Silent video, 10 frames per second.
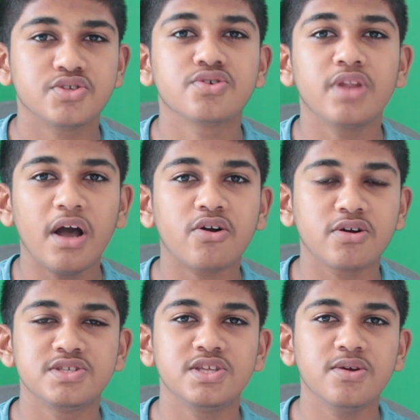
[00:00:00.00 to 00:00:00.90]
So now
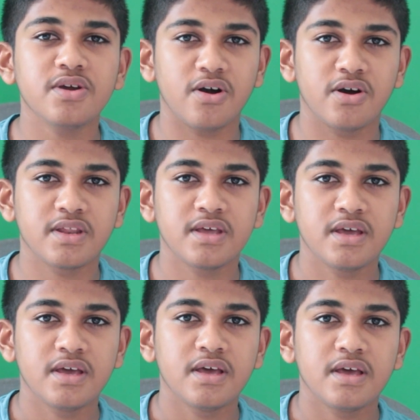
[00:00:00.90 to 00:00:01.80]
continuing on,
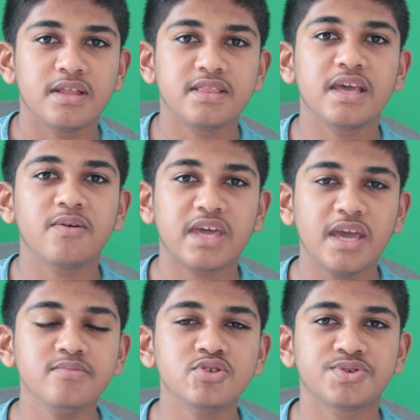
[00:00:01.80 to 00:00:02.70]
they
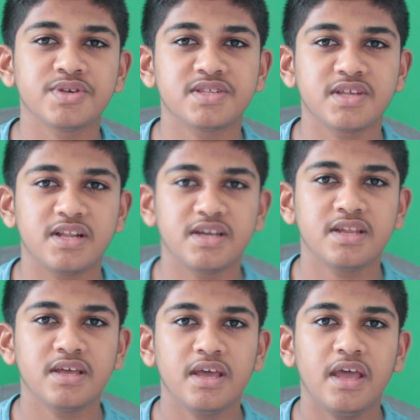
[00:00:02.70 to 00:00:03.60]
came to Switzerland,